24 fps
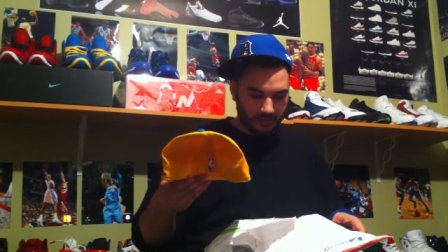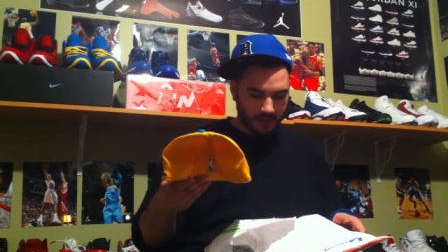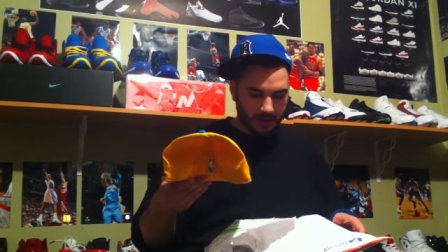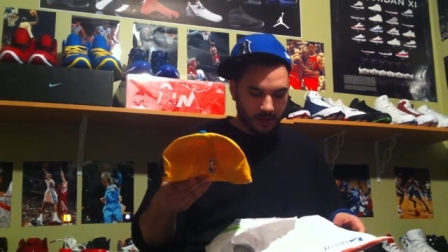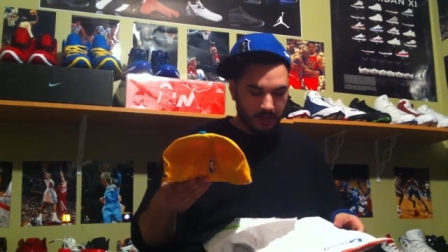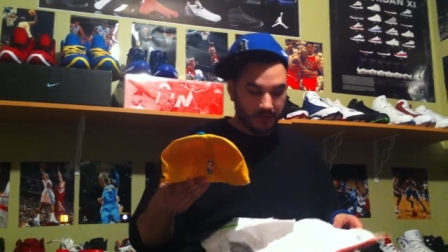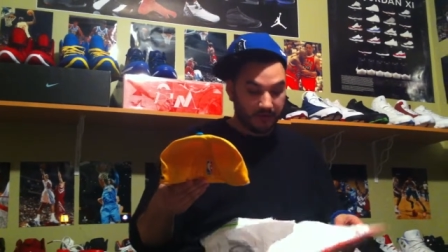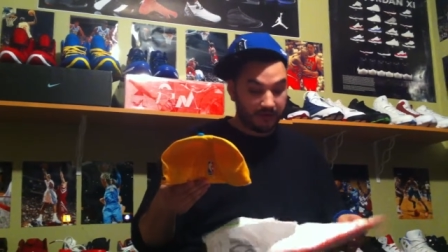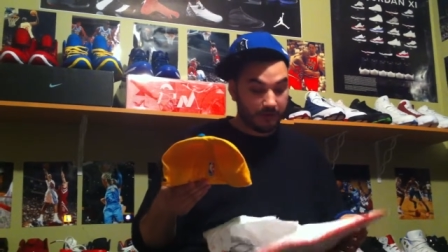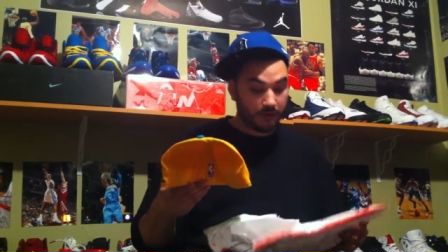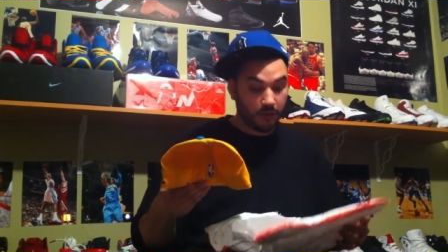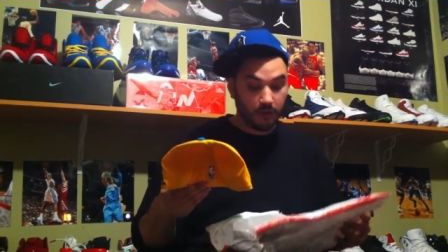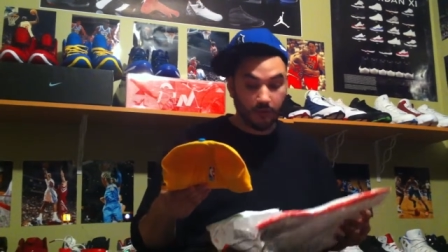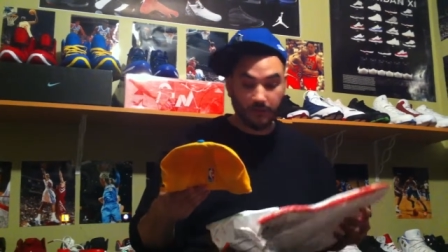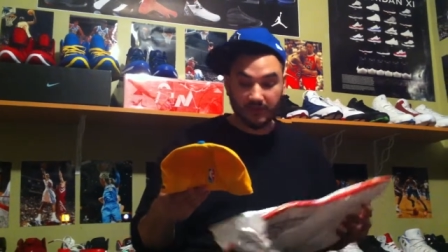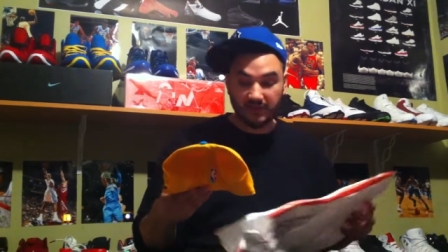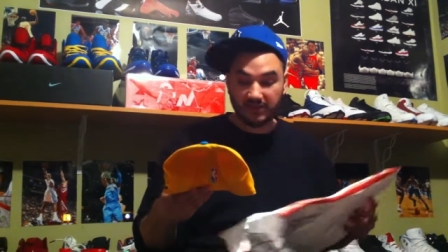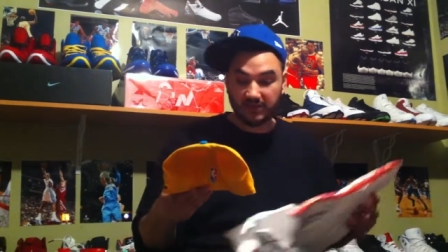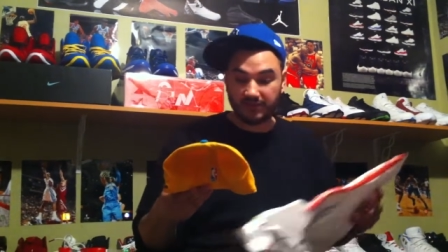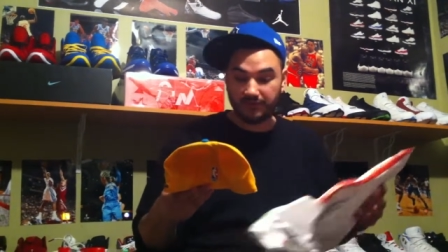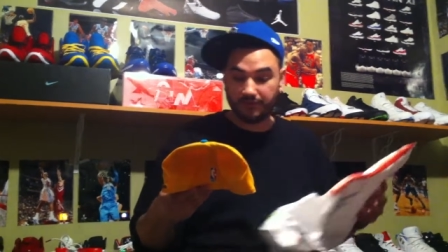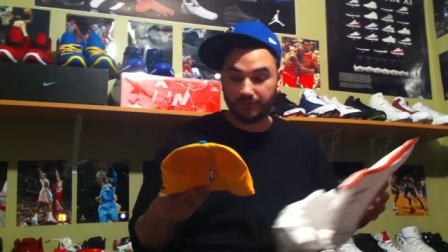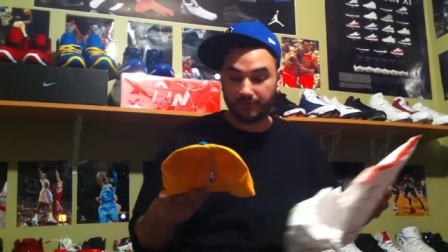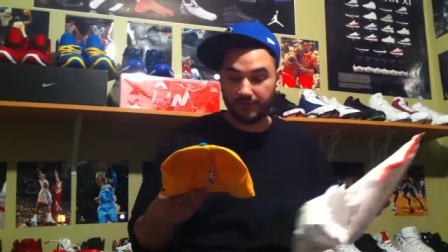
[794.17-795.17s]
I don't even know who
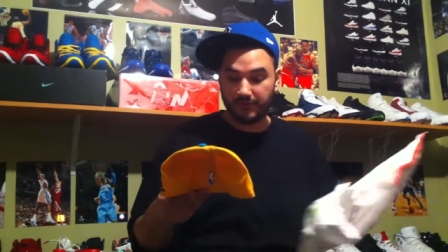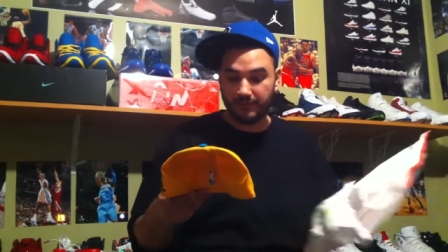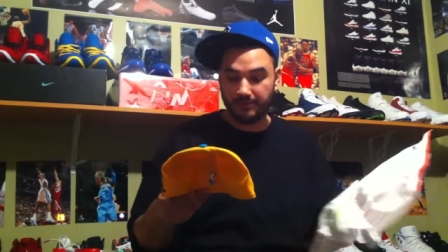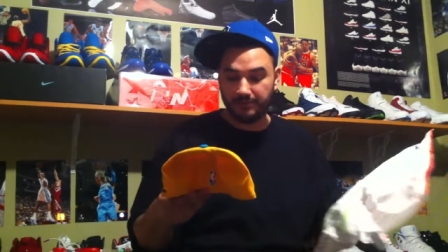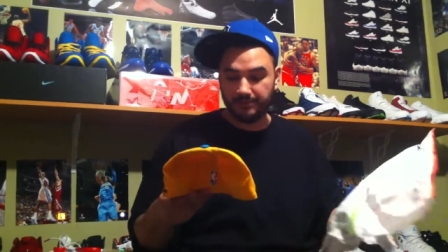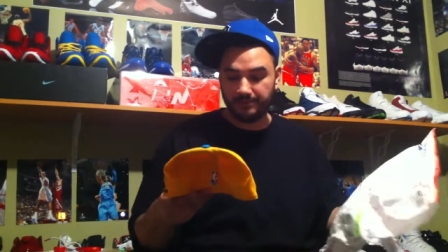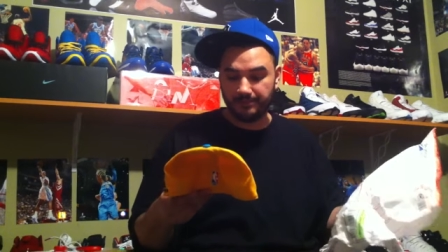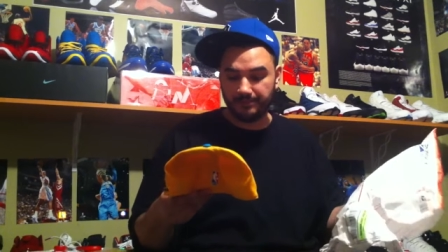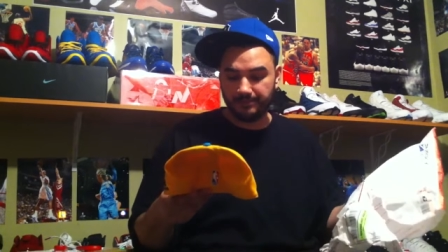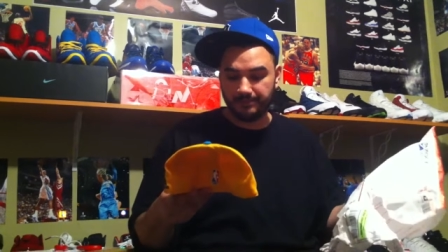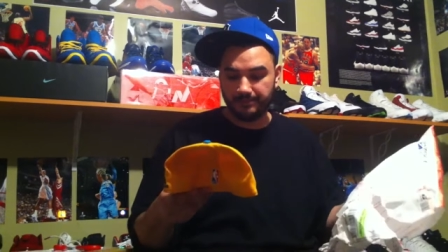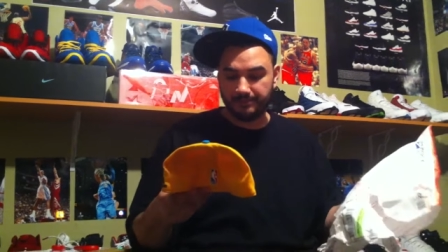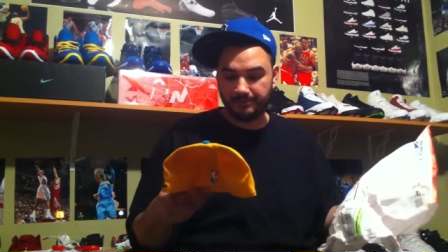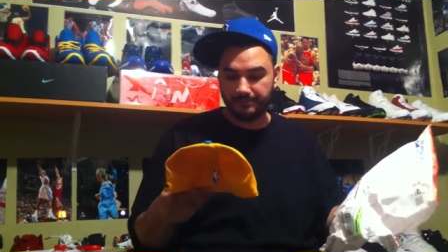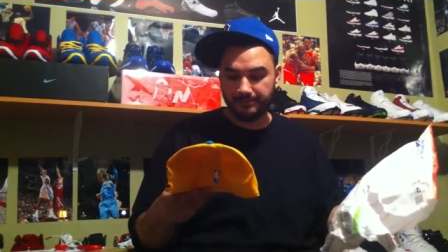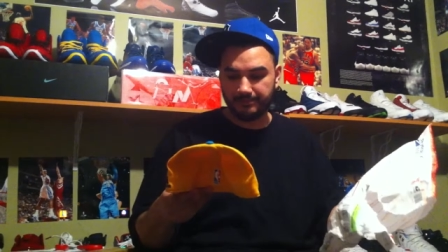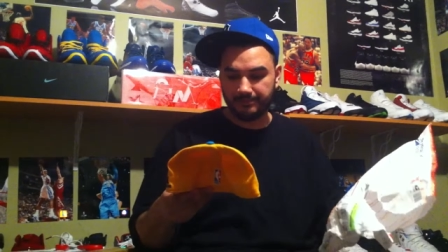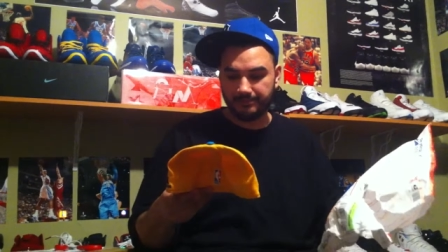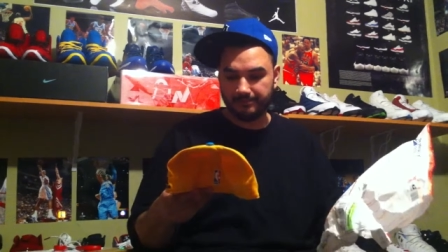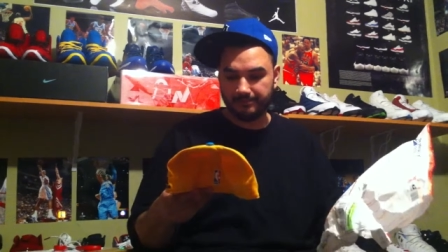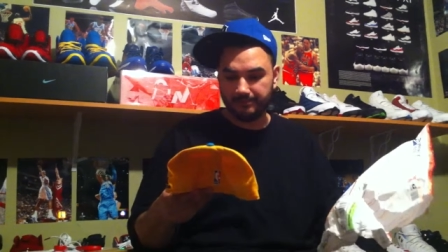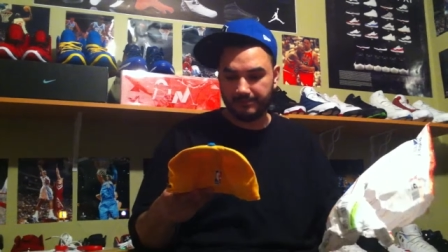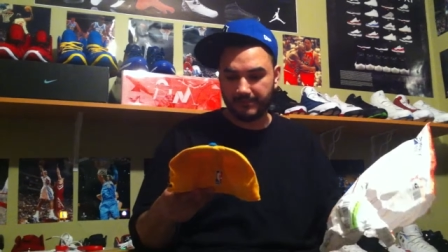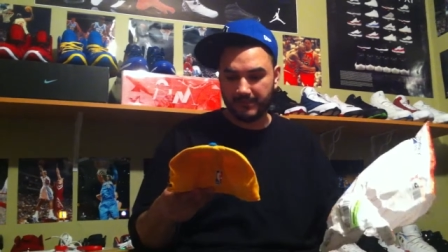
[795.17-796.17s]
this is from.
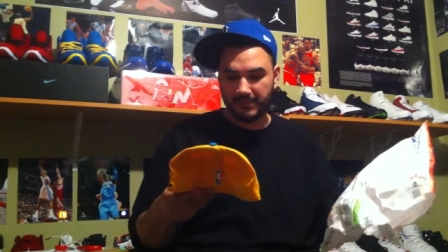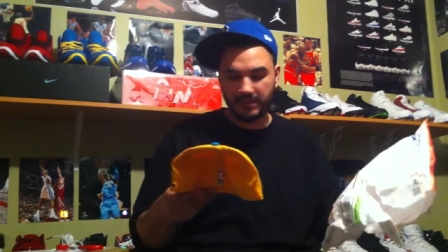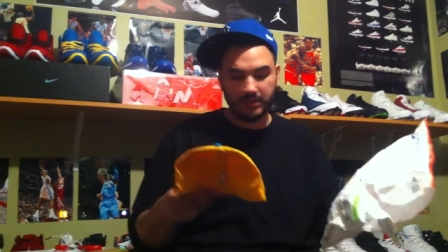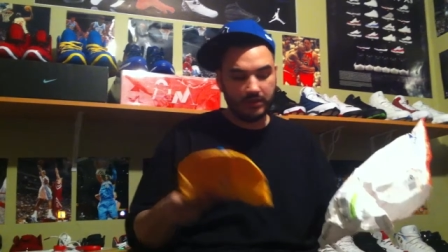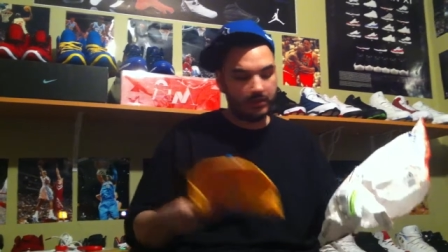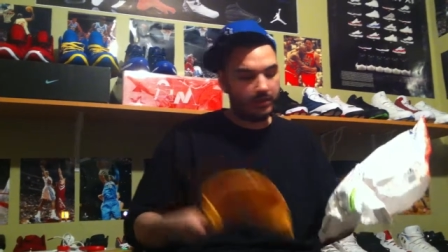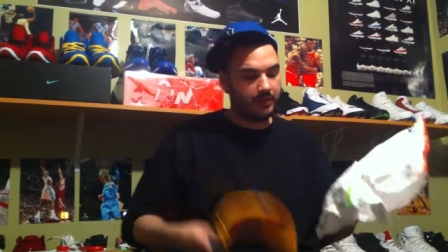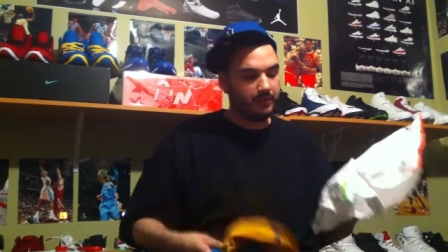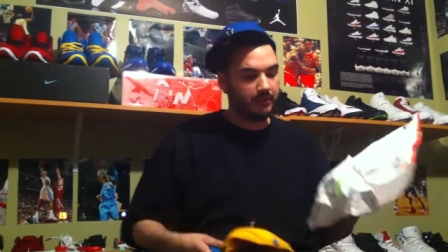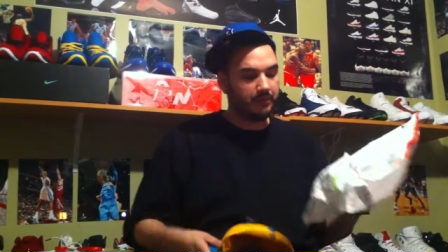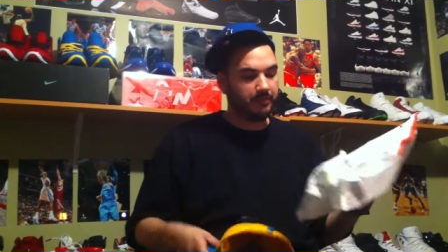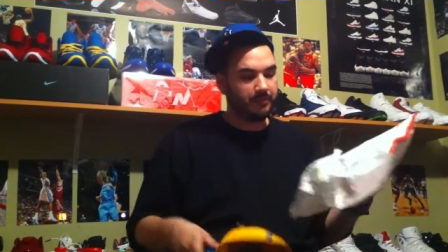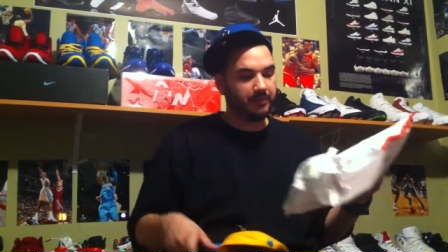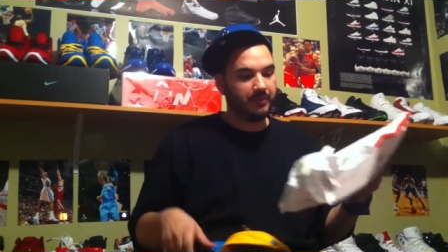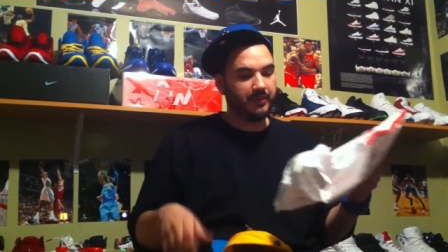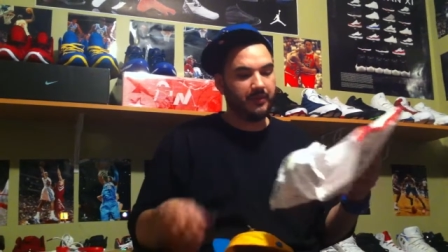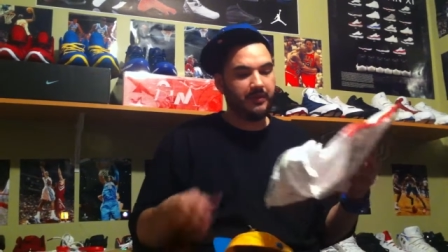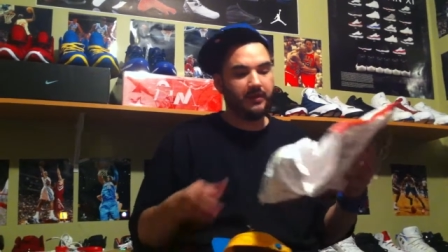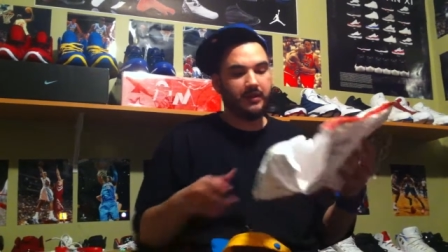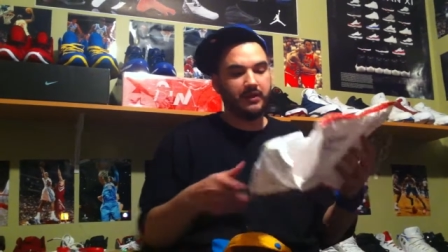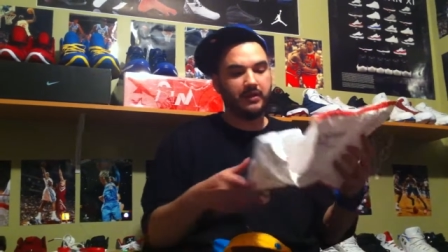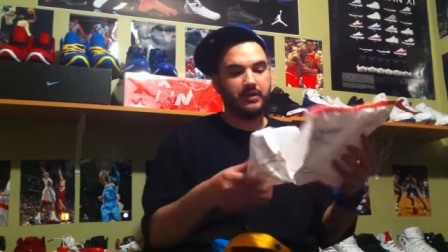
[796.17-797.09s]
But